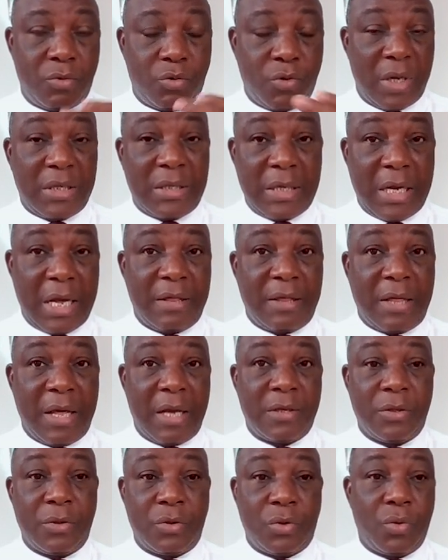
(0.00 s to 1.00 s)

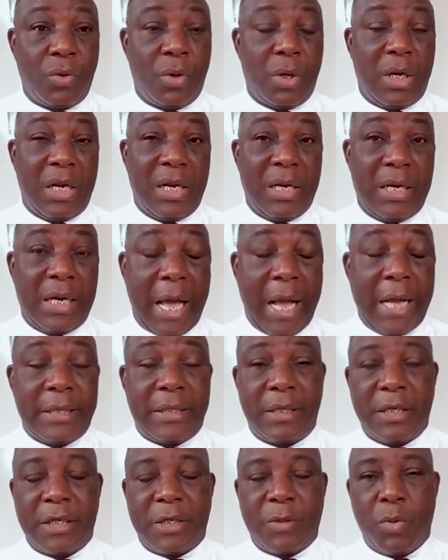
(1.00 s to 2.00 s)
29,208
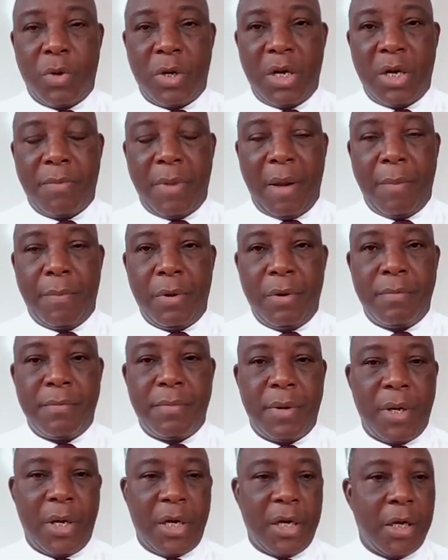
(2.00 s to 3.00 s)
this morning by
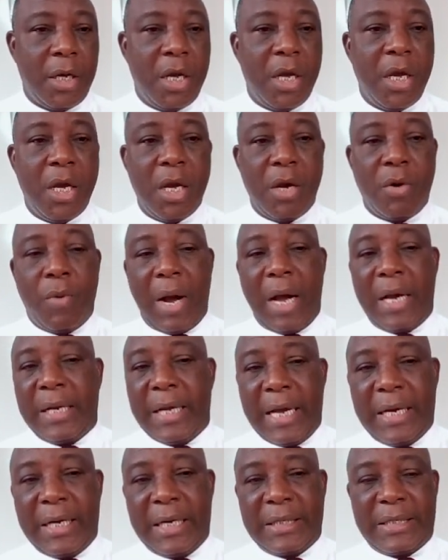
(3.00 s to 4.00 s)
Bloomberg, while
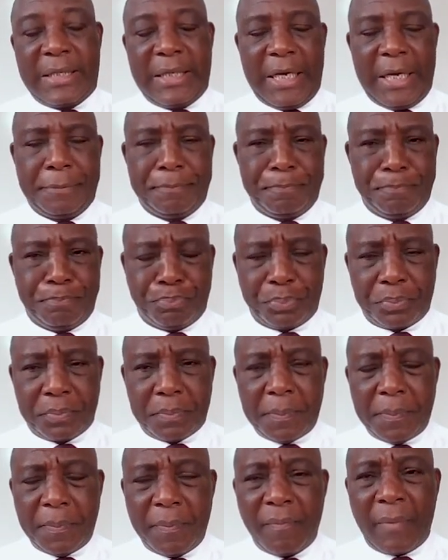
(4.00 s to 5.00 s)
the NSE
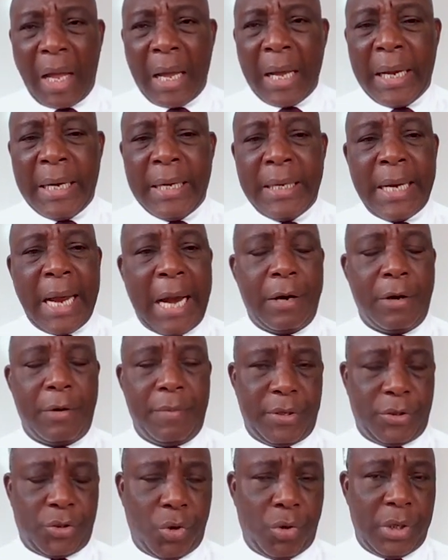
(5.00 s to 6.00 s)
in
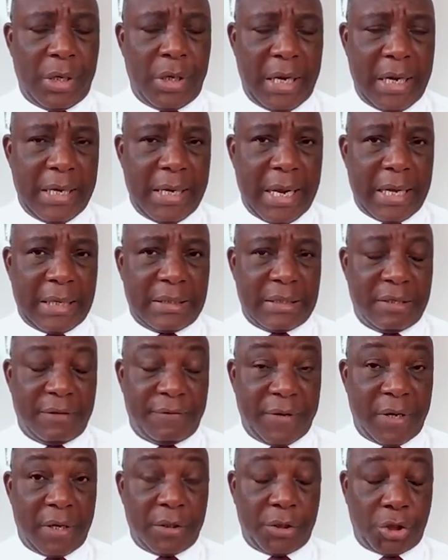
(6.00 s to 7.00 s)
Nairobi saw the
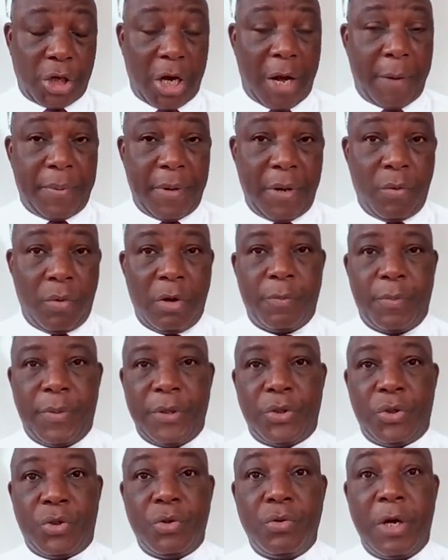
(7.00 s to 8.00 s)
index fell sharply
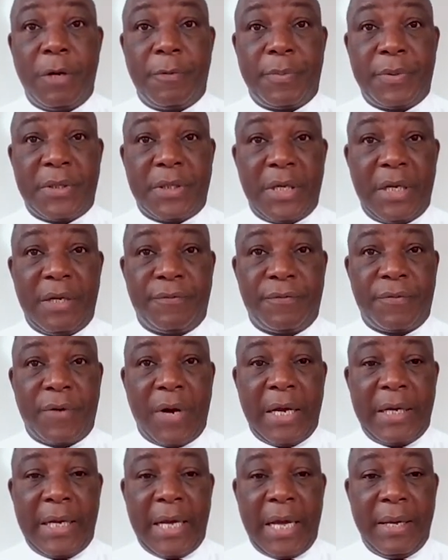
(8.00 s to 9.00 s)
1.28%
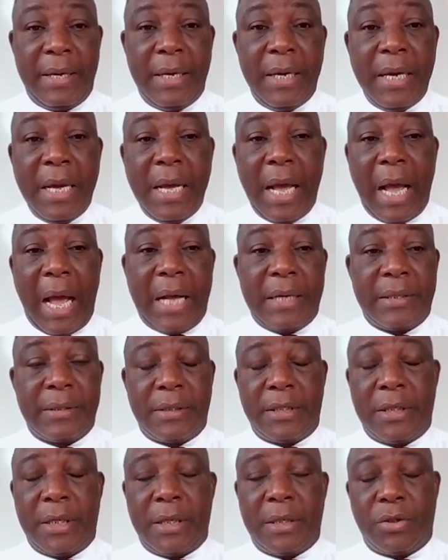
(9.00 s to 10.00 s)
Friday,
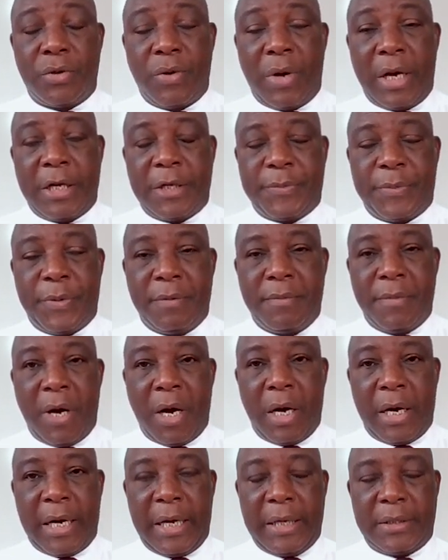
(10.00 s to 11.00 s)
and Johannesburg
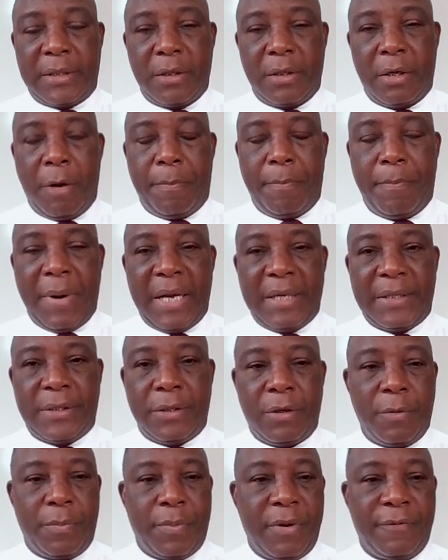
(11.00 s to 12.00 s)
markets up by
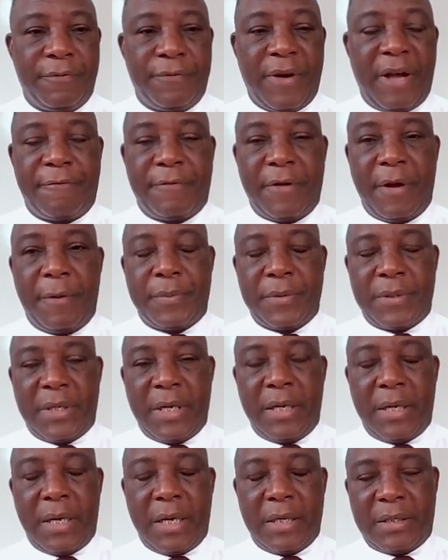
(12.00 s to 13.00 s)

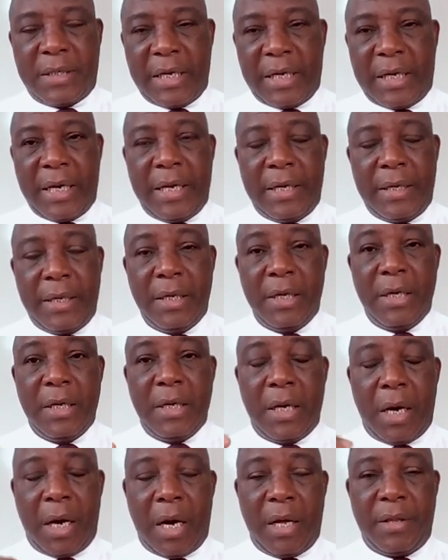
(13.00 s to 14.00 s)
0.55%. That's taking
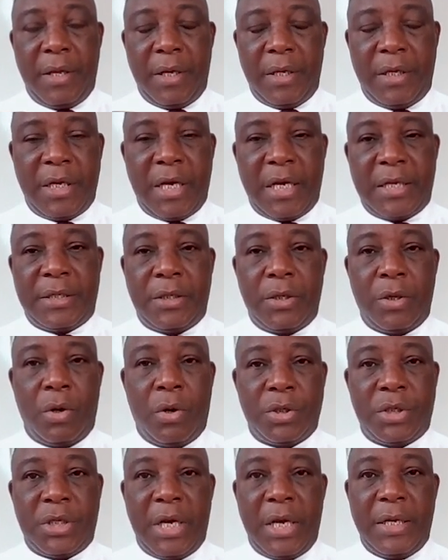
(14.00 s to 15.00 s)
the JSE
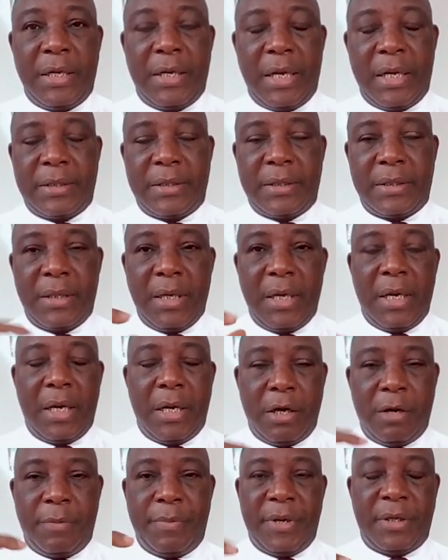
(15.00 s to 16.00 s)
Osha index
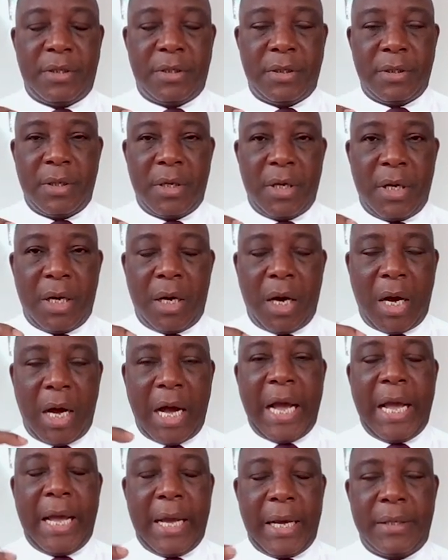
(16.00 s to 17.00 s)
a little bit
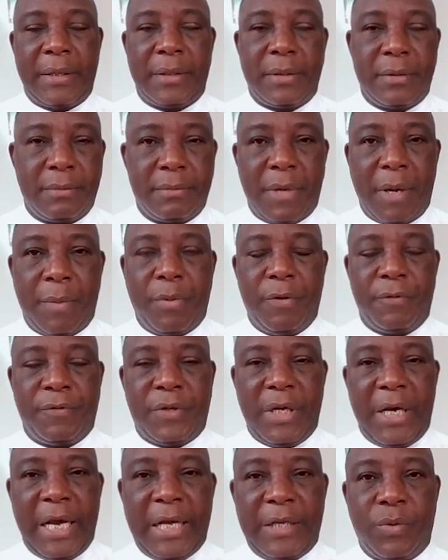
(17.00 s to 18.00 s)
higher, above
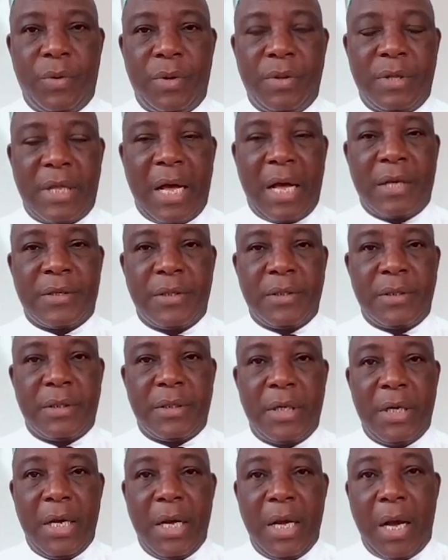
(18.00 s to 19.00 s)
the
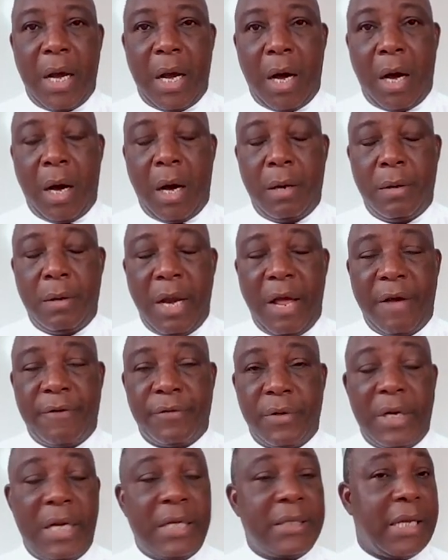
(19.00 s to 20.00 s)
81,000
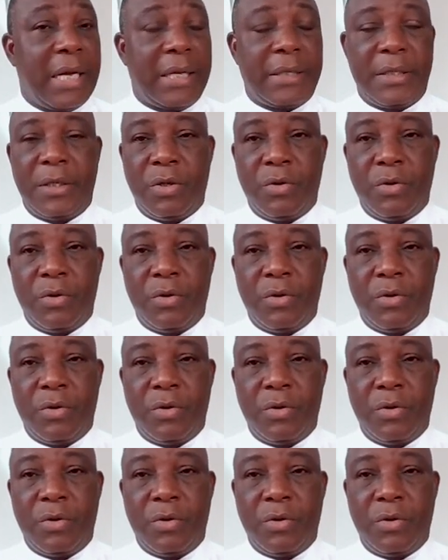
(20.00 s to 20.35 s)
level. Let's get the